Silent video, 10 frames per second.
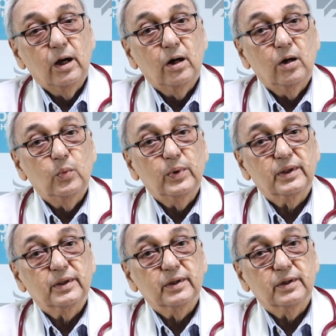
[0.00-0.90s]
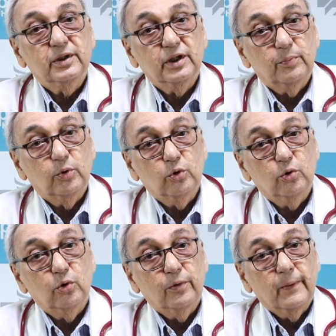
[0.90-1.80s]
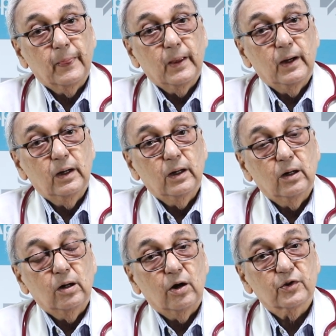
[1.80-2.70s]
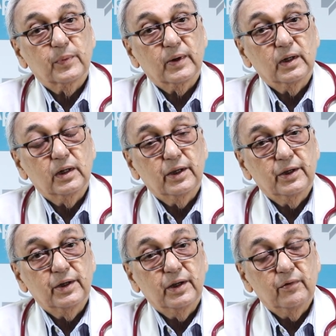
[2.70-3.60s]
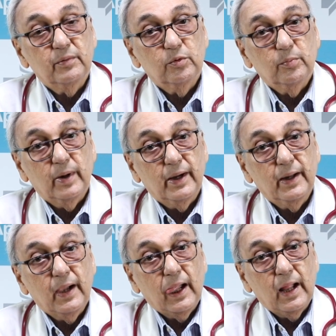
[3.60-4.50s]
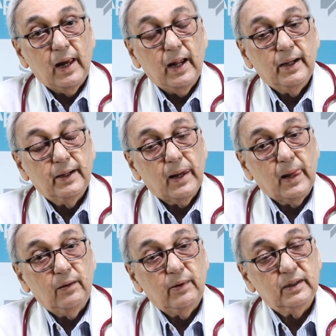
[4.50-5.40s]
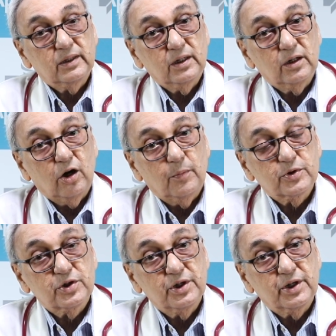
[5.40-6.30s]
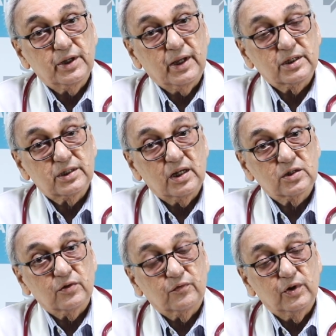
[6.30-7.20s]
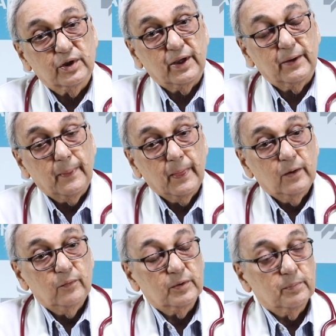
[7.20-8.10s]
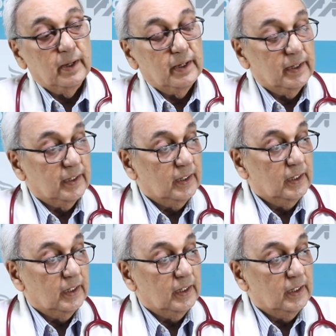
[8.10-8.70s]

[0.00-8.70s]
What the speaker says: with the Apollo Hospital in Navi Mumbai. And I've had the opportunity and chance of working with my